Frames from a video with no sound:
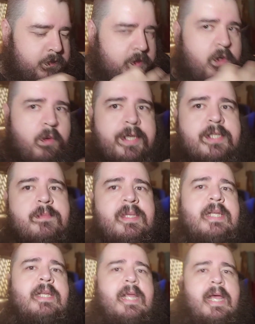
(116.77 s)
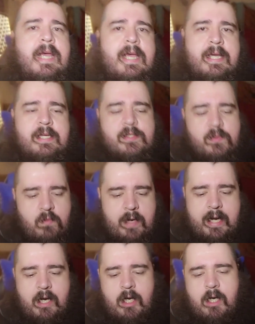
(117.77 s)
going to be days
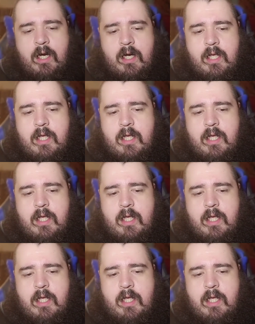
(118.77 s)
where